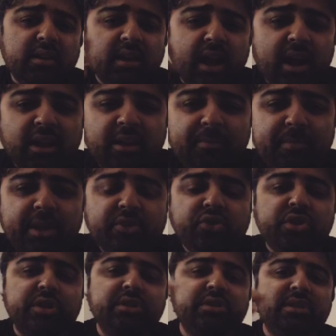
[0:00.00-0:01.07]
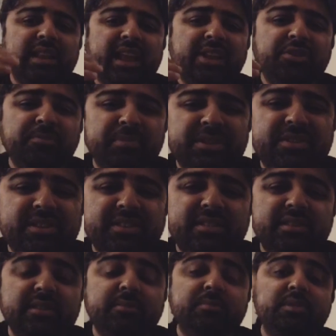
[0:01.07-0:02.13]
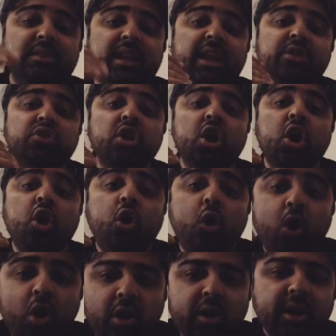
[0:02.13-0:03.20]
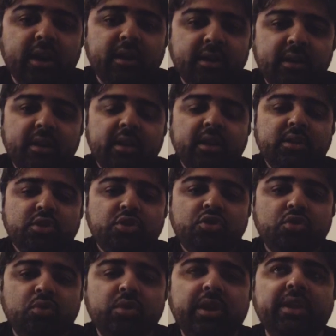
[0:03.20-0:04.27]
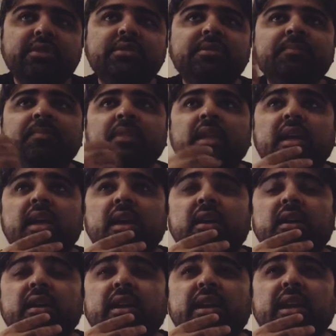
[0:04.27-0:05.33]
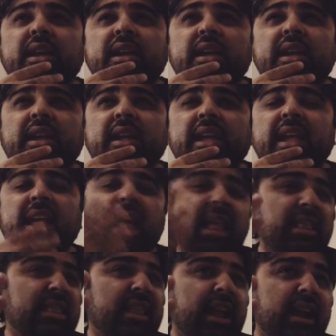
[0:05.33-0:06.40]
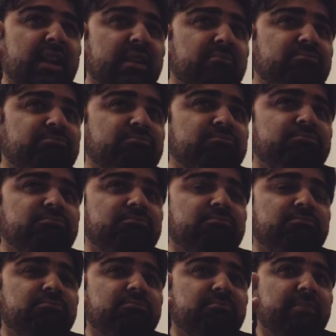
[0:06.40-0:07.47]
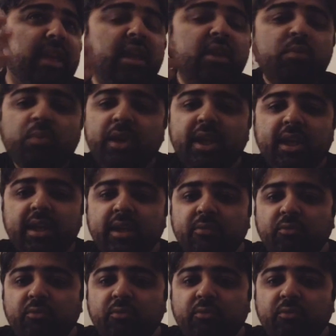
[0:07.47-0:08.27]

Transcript: dark dimension / mysticism / horror stories. Can that make way